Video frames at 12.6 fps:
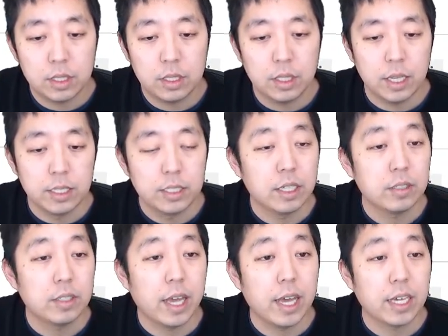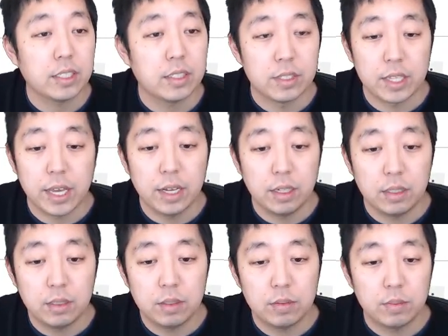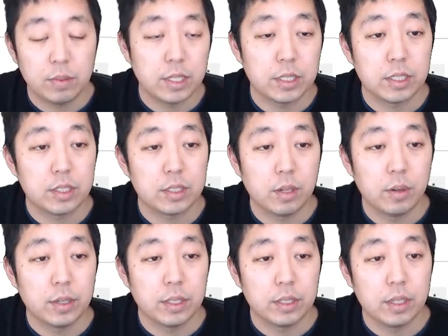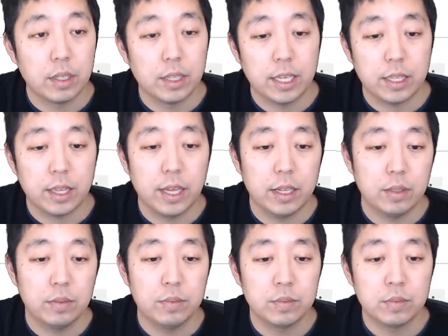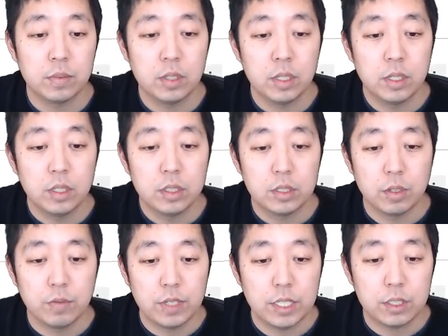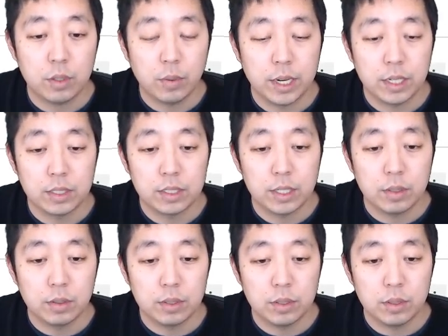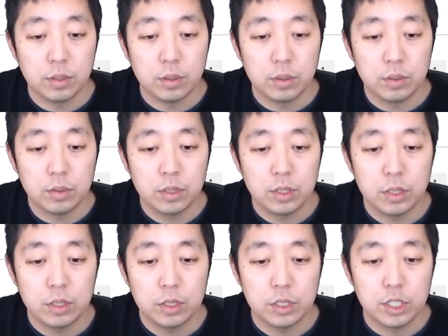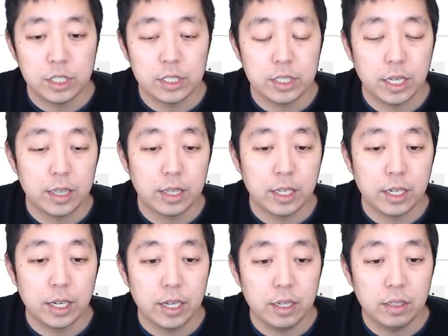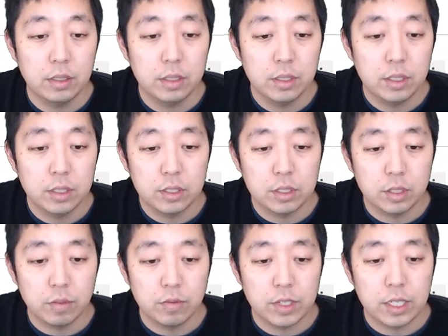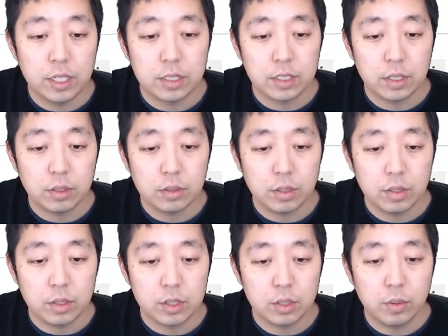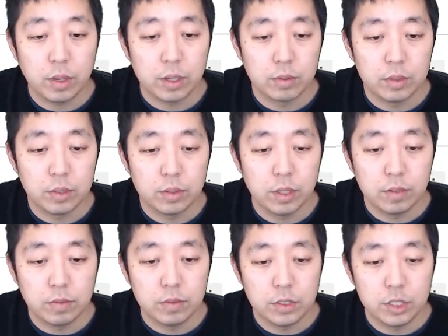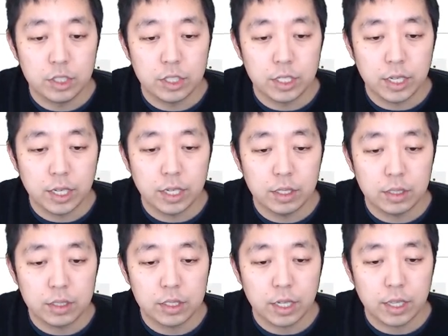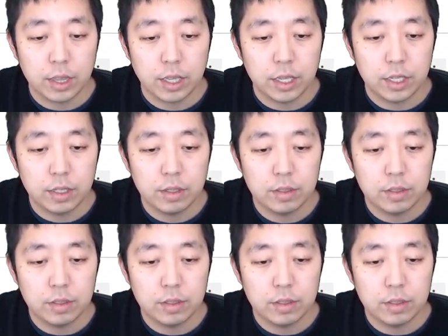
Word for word: and delta x is L because it's going a length L. So v squared is equal to g sine theta l. So v is equal to the square root of gl sine theta.